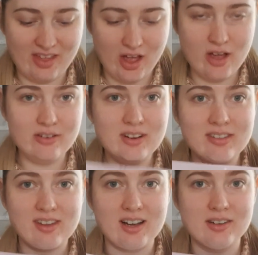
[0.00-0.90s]
Only
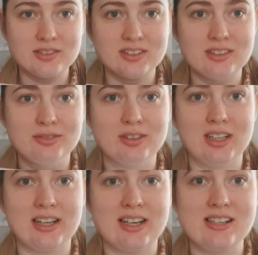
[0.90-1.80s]
thing I've done
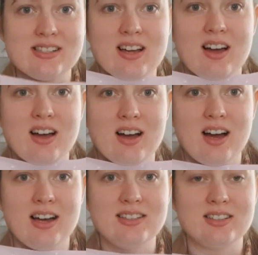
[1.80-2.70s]
differently is
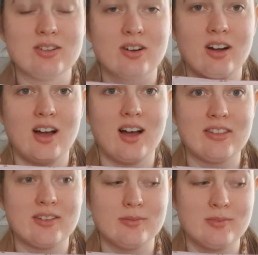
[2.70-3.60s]
I did not
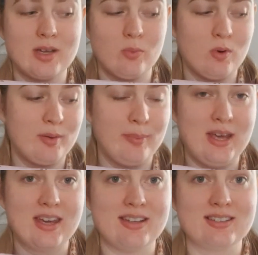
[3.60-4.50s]
cut them in one
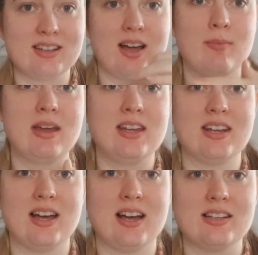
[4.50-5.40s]
piece. I made
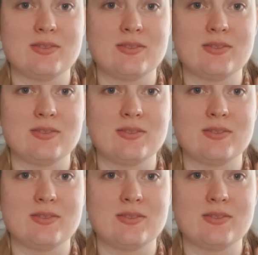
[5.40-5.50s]
it as a